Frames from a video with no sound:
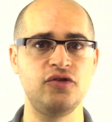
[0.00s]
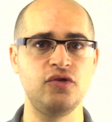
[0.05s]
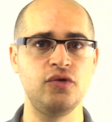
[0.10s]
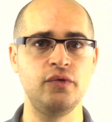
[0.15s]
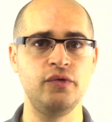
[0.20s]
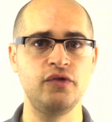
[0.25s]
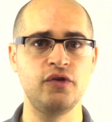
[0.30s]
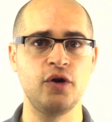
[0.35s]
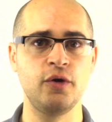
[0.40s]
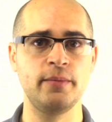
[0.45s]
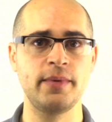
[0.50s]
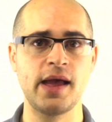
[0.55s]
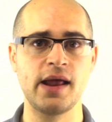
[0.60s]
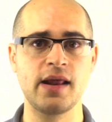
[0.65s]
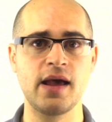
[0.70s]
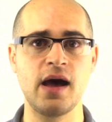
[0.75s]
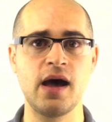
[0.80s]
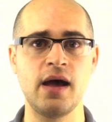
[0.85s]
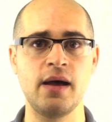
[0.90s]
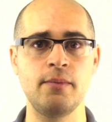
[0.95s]

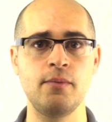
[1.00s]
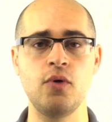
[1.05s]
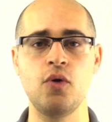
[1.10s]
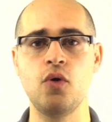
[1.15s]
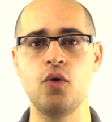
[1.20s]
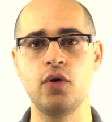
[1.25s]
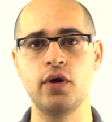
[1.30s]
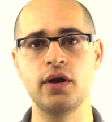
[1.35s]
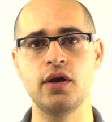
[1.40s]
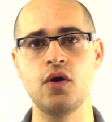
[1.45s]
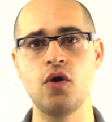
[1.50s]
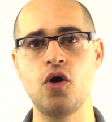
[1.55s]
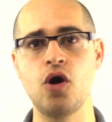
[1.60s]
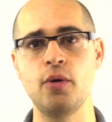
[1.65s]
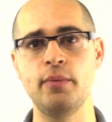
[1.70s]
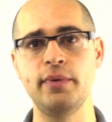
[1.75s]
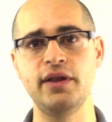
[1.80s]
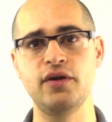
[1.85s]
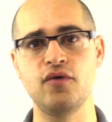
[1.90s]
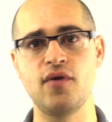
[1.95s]
ChooseTerm.com, or you can
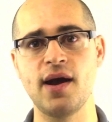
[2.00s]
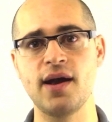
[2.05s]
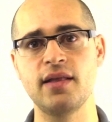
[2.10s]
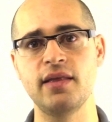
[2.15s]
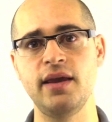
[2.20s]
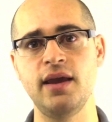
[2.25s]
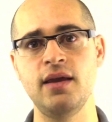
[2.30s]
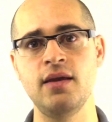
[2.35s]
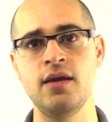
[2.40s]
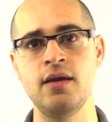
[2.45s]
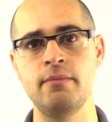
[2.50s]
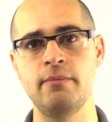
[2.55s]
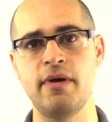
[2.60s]
call me directly.